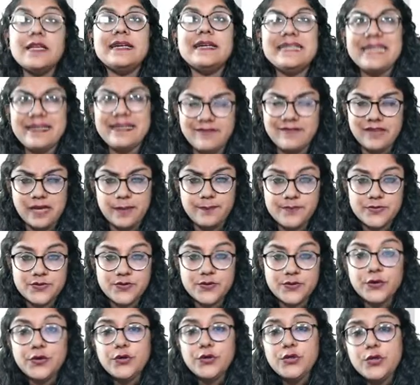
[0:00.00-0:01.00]
develops
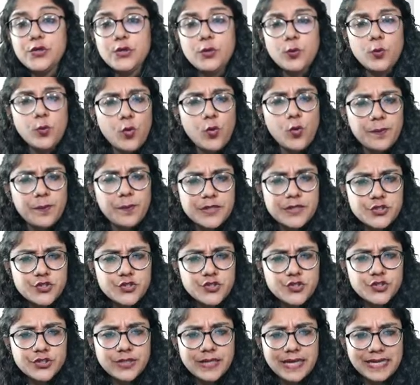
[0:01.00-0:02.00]
too
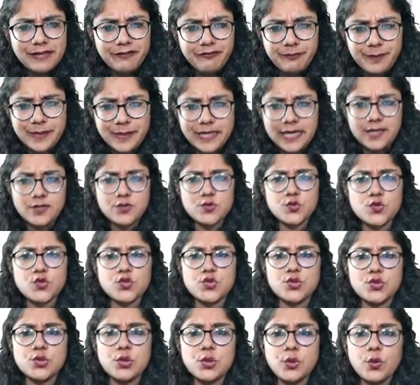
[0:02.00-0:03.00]
much
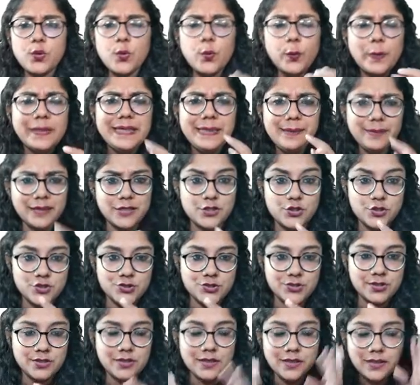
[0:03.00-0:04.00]
NFPIs, very much.